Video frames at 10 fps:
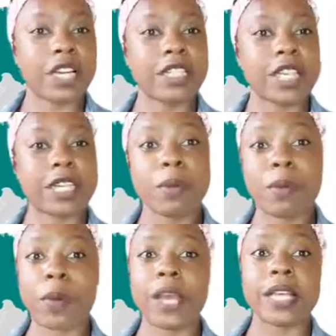out that
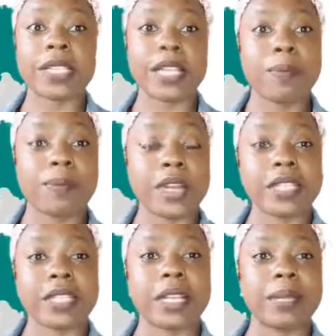people were
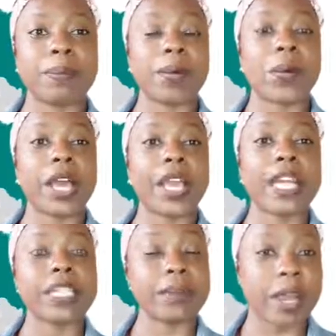celebrating and people were
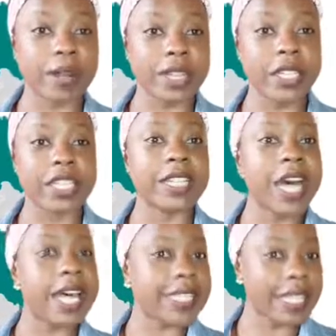getting married in
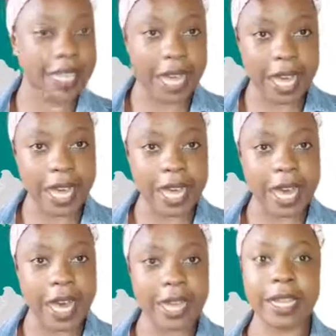Nansana,
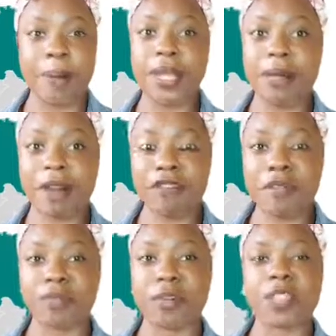and Abali
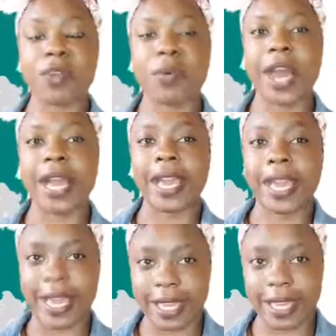Bafumbira, they were
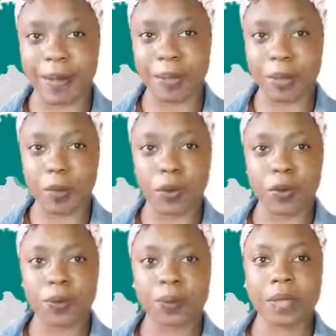gay people.
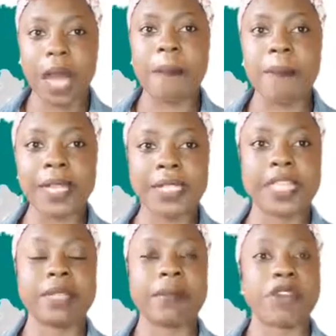A man
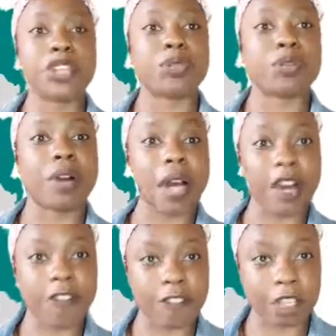getting married to
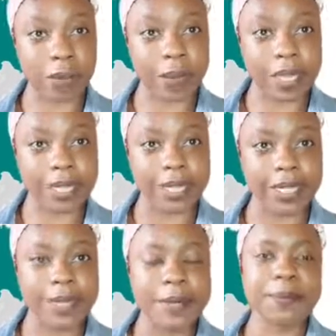a fellow man.
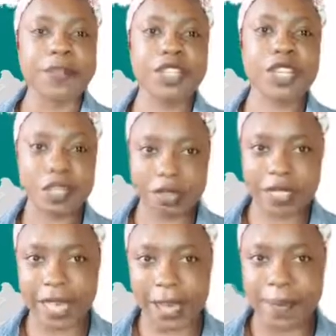So
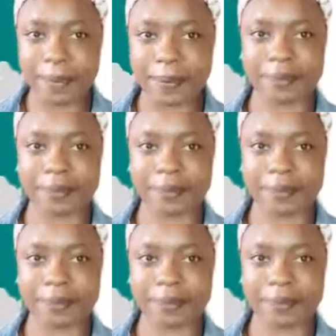today,